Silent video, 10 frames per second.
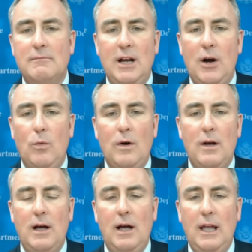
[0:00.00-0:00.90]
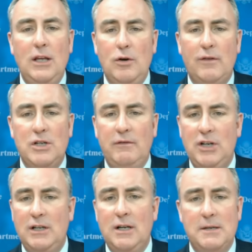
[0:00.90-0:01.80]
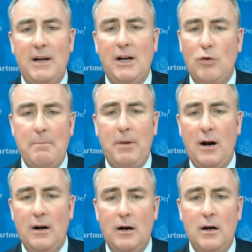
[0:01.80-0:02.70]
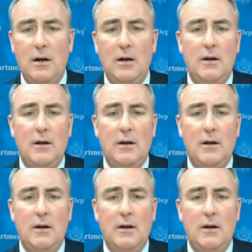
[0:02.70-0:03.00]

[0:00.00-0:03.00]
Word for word: You know, uh, University of Virginia has been a great partner